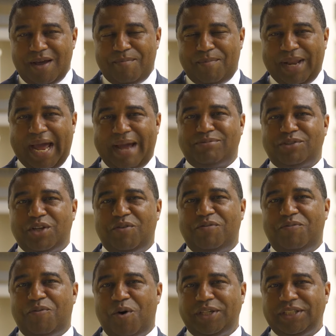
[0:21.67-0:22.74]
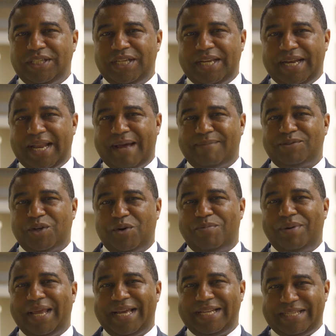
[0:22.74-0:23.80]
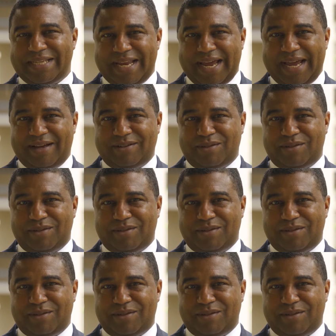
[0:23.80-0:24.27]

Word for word: But I'm so fortunate and I'm so blessed now